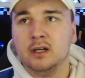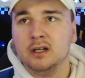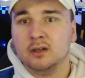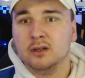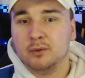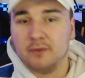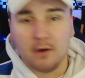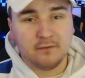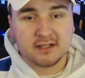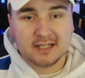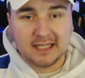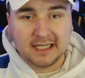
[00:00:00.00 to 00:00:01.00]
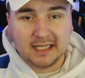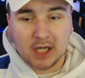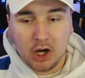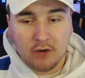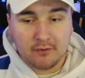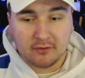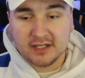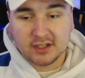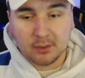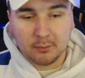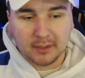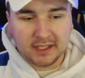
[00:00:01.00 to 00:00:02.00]
we've obviously, over
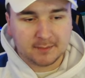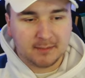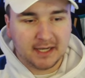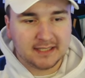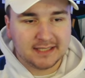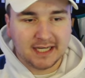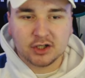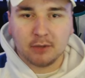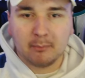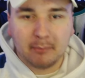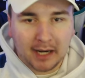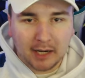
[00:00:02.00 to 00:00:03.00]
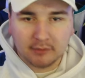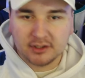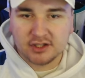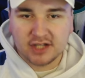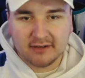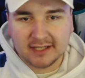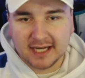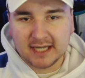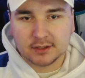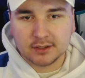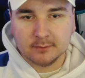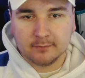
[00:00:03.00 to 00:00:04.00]
recent weeks, played Dejon Brown and Jerry
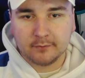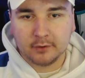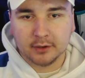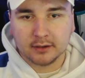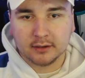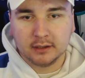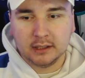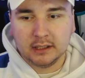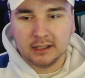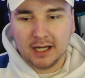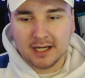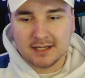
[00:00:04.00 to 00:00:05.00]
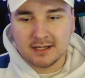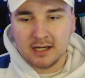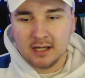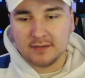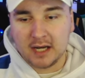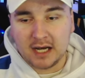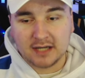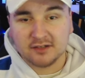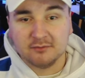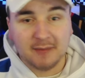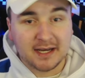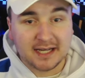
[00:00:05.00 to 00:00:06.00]
Yates up front, and the likes of
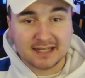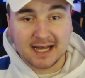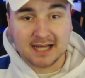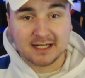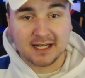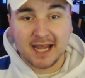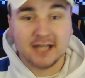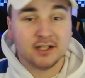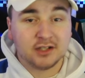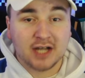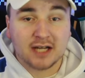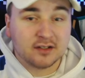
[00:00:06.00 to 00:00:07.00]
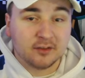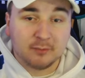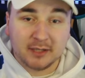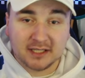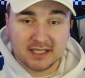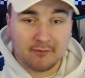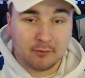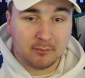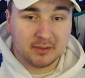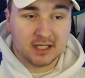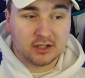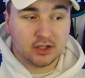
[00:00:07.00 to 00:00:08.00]
Mendez Lang and Caden Jackson have been in different
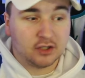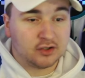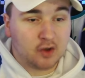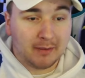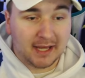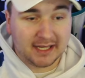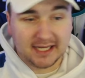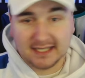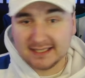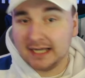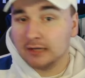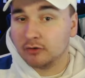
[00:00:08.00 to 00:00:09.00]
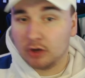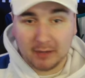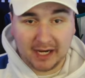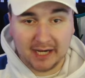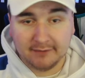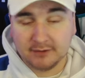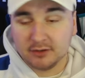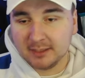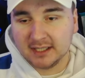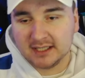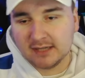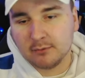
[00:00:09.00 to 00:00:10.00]
positions, or Blackett, Taylor, or what have you, have been
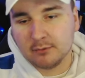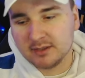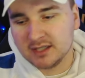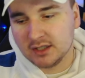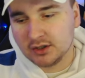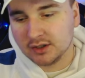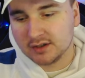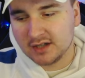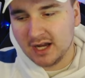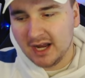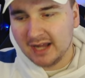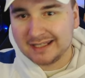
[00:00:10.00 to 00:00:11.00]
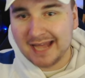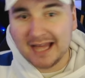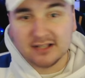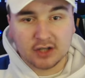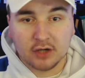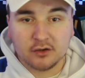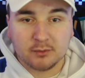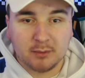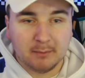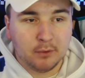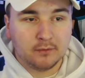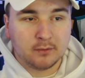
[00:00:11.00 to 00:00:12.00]
in different positions. Kenzo's
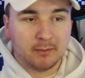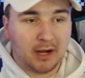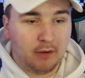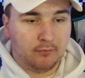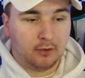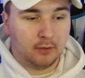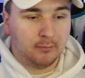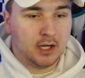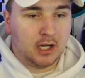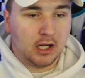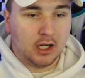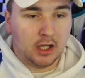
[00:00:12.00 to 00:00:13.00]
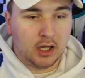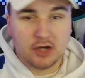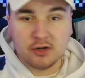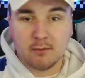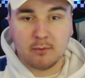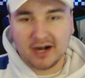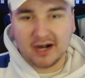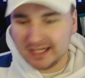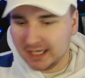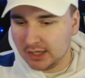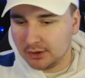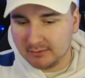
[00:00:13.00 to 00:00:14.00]
been moved about from a number
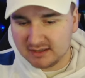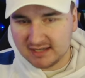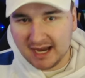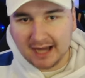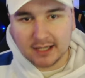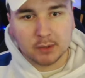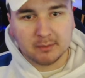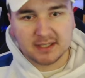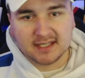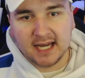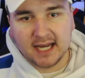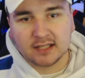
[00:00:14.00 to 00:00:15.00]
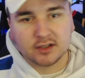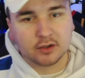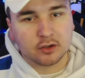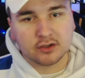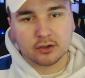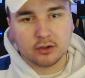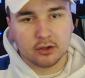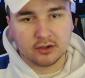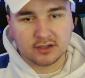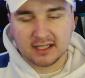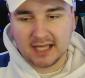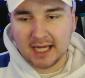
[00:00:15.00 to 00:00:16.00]
8, a number 10, a number 6 across the course
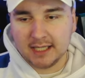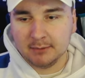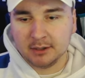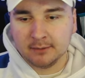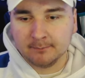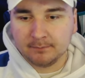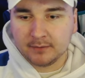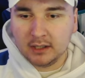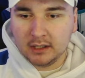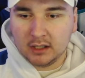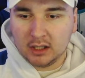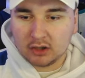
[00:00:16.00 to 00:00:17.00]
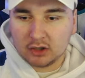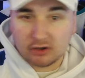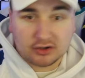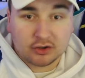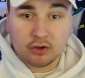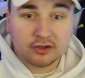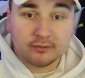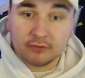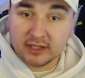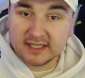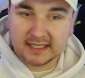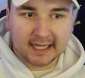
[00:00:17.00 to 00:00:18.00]
of the game, and across the course of
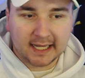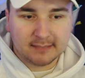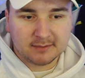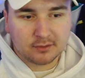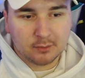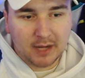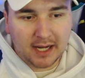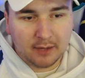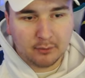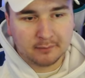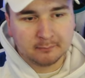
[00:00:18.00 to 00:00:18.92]
recent games as well, and